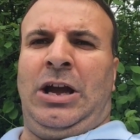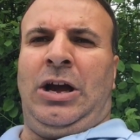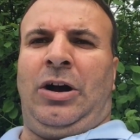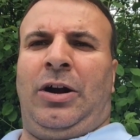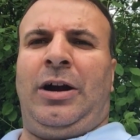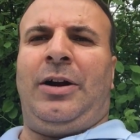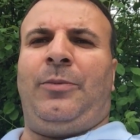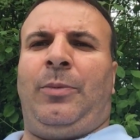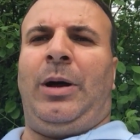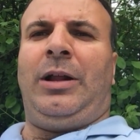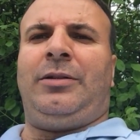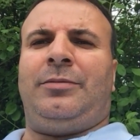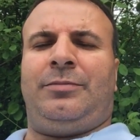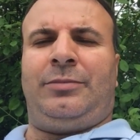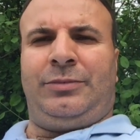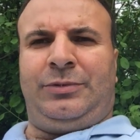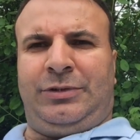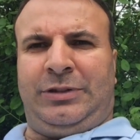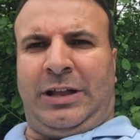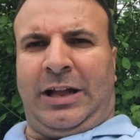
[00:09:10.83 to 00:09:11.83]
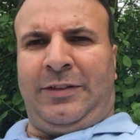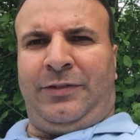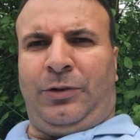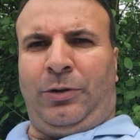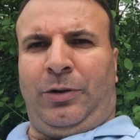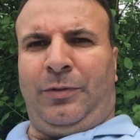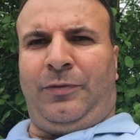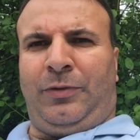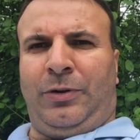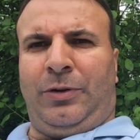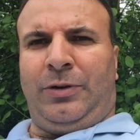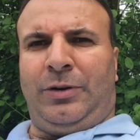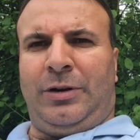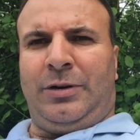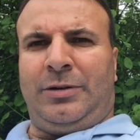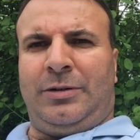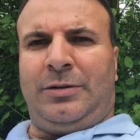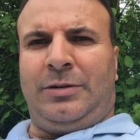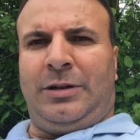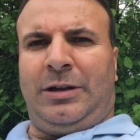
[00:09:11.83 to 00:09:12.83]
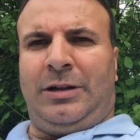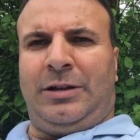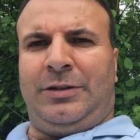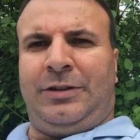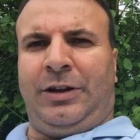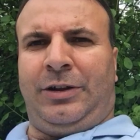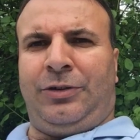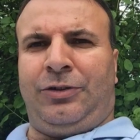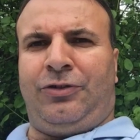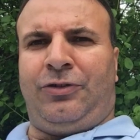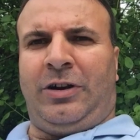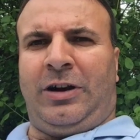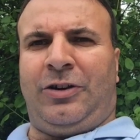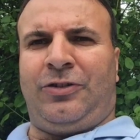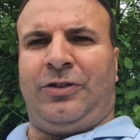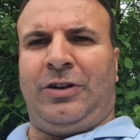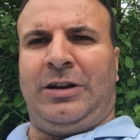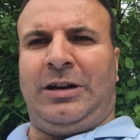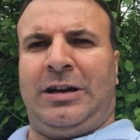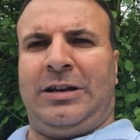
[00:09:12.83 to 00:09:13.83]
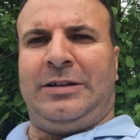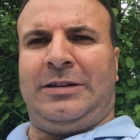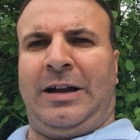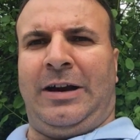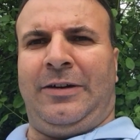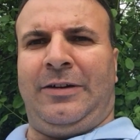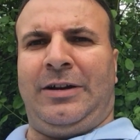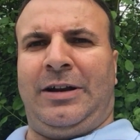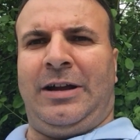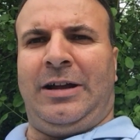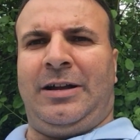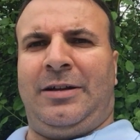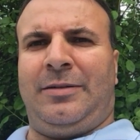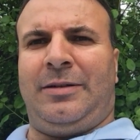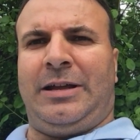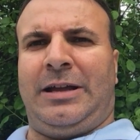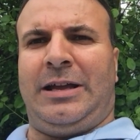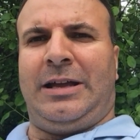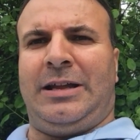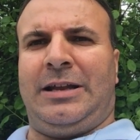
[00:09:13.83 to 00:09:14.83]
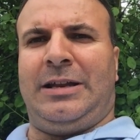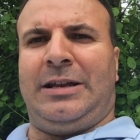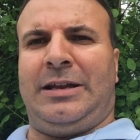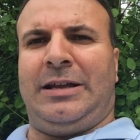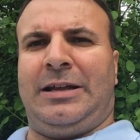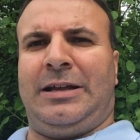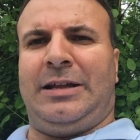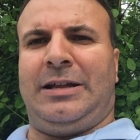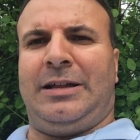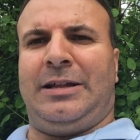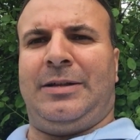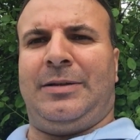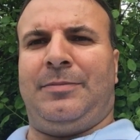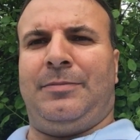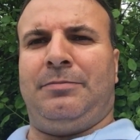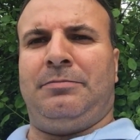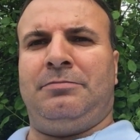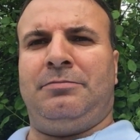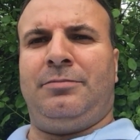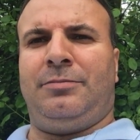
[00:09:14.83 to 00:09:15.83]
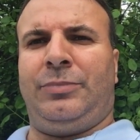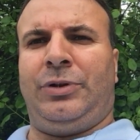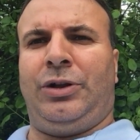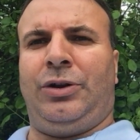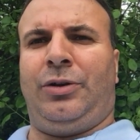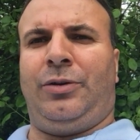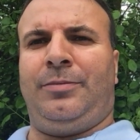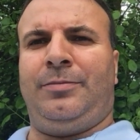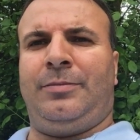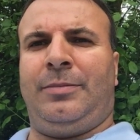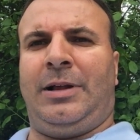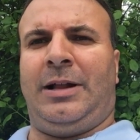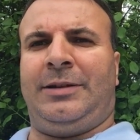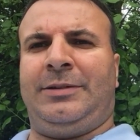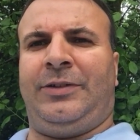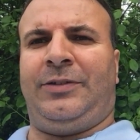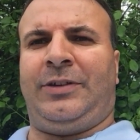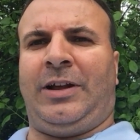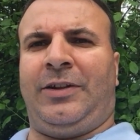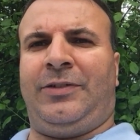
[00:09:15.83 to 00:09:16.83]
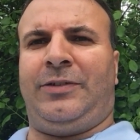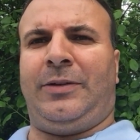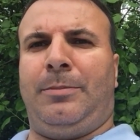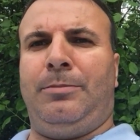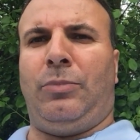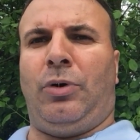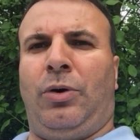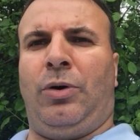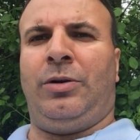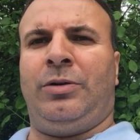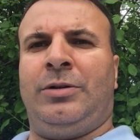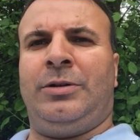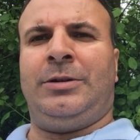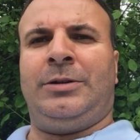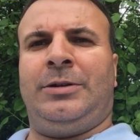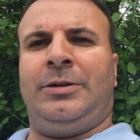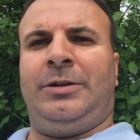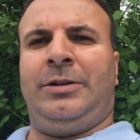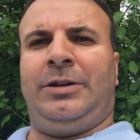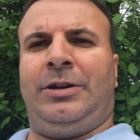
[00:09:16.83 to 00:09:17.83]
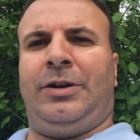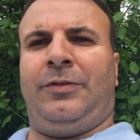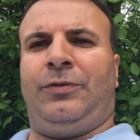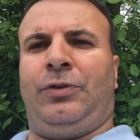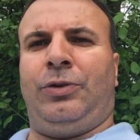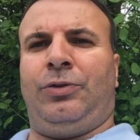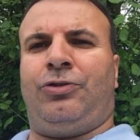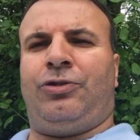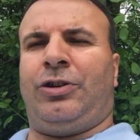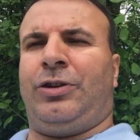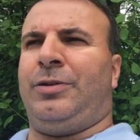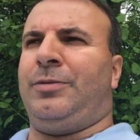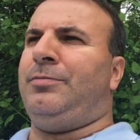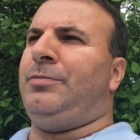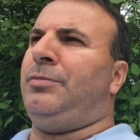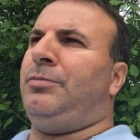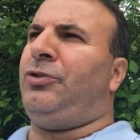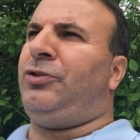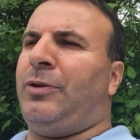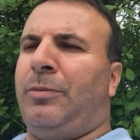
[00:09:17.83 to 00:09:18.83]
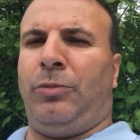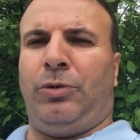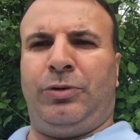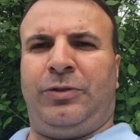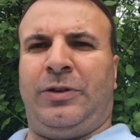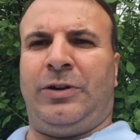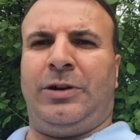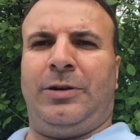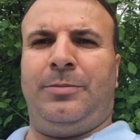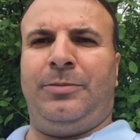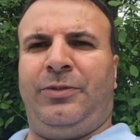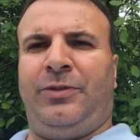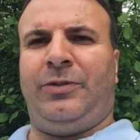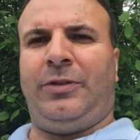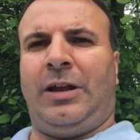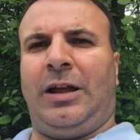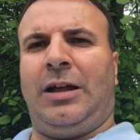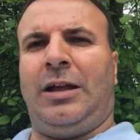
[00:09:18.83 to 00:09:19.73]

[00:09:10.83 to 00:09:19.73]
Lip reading: All right, well, that's all for deconstruction and Derrida, and you know, I'll discuss some more in the future, some more terms.